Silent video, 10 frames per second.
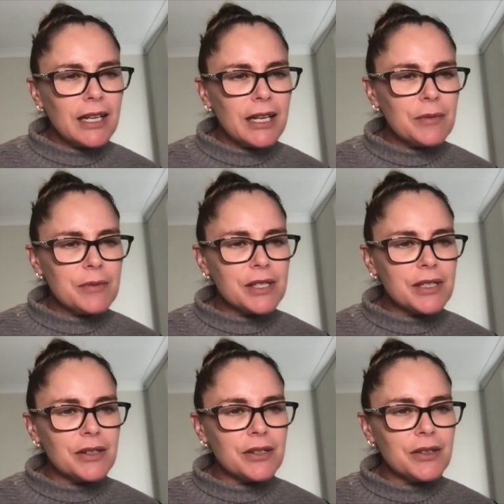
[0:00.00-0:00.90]
So
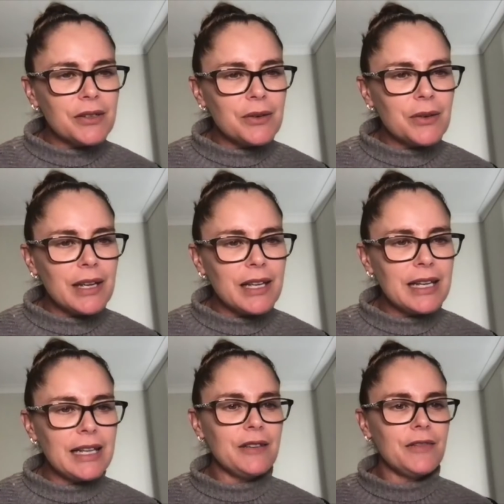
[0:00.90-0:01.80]

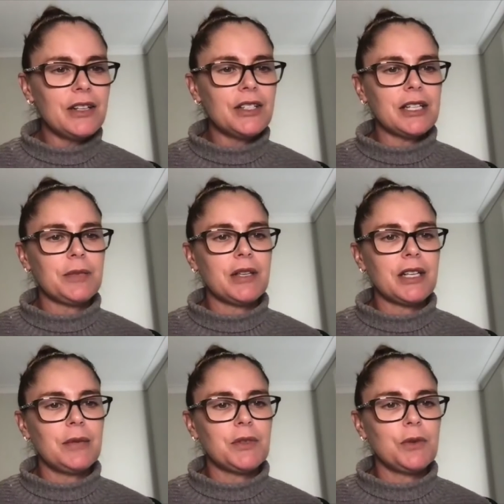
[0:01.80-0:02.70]
Hanifa, Jasper
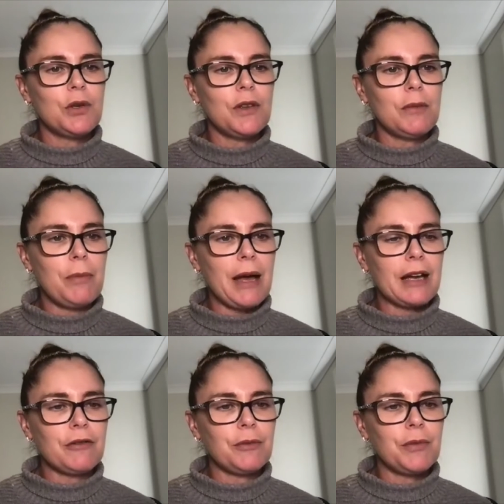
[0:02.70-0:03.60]
keeps moving back
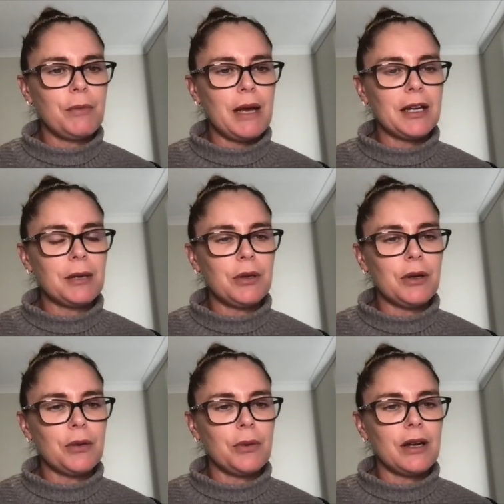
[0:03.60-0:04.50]
from the mounting
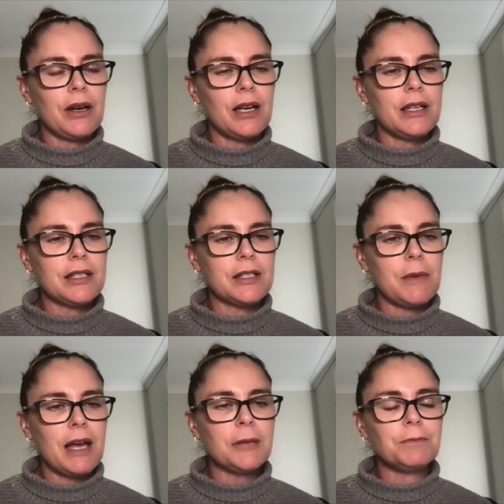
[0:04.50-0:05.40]
block when I
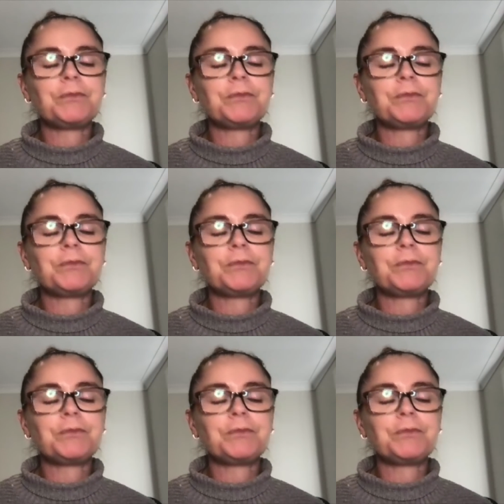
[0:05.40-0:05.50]
dismount.